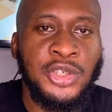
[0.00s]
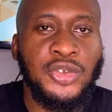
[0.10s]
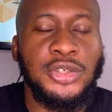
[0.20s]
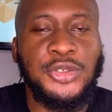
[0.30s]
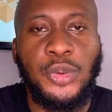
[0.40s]

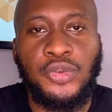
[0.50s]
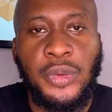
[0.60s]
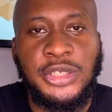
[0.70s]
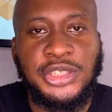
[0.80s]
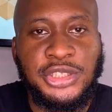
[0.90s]
So this was
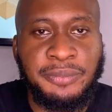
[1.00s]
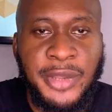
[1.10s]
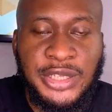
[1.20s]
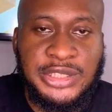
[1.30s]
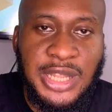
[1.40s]
when she
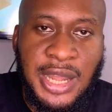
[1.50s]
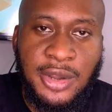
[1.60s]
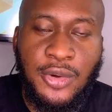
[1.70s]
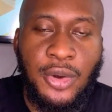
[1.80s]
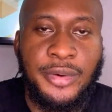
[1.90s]
met
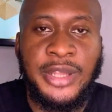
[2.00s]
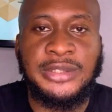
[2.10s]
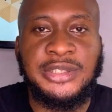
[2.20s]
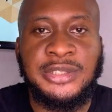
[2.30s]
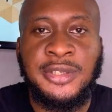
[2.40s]
our
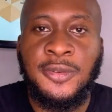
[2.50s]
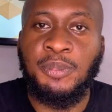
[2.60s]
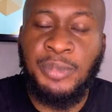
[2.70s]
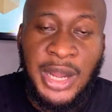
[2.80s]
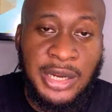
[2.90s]
current
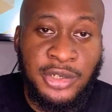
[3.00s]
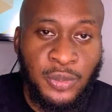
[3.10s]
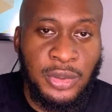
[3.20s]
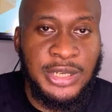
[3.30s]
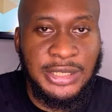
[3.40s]
man, the
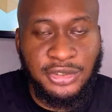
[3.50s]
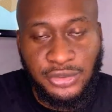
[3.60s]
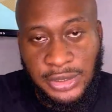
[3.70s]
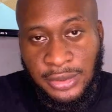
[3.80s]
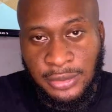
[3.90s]
one that is
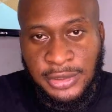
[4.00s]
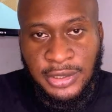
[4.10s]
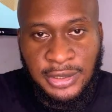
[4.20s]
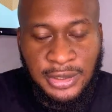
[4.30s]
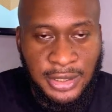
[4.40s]
trending on
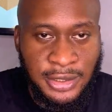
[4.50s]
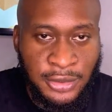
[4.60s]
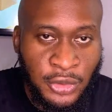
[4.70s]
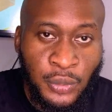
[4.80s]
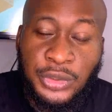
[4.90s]
the internet,
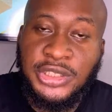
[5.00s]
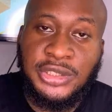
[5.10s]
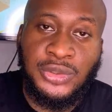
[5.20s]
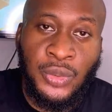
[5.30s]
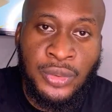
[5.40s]
which
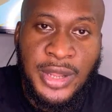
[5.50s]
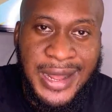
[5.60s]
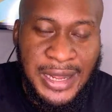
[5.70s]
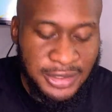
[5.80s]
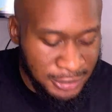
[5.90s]
is known
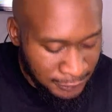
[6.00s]
as